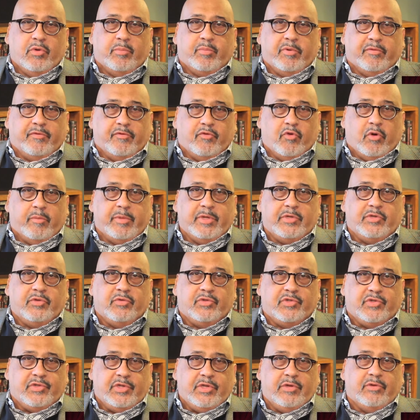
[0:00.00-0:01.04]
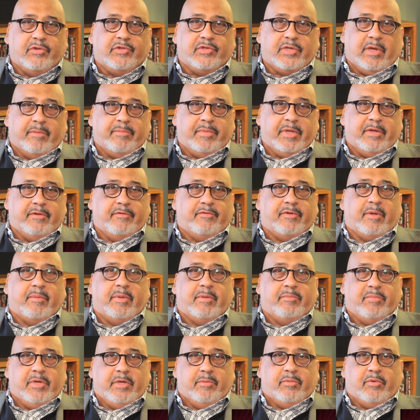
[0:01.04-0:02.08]
a performance, you steal something from
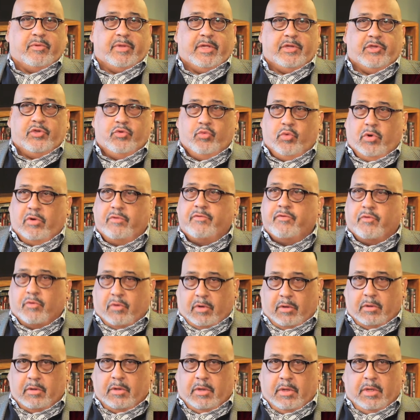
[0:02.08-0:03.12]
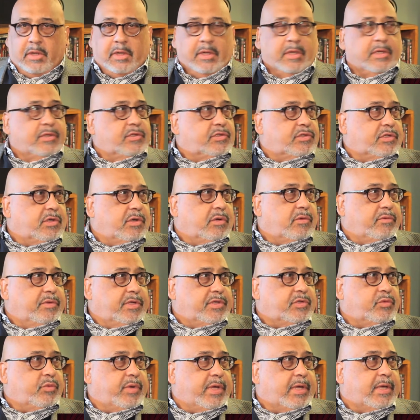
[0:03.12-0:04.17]
the people that you work for. So
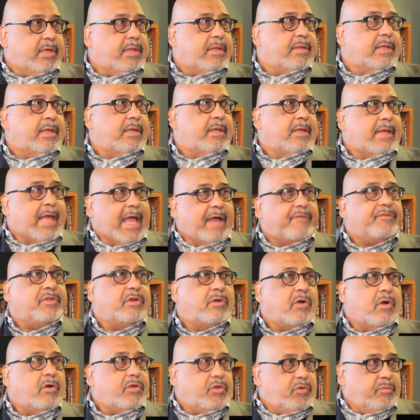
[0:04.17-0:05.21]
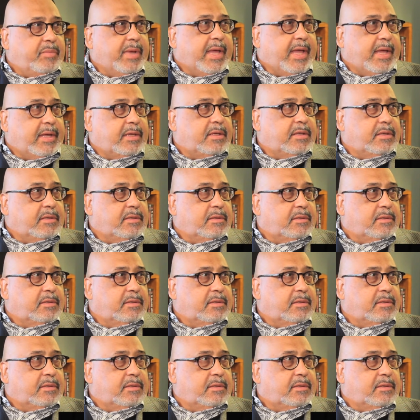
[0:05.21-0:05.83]
this way, they have to call you back.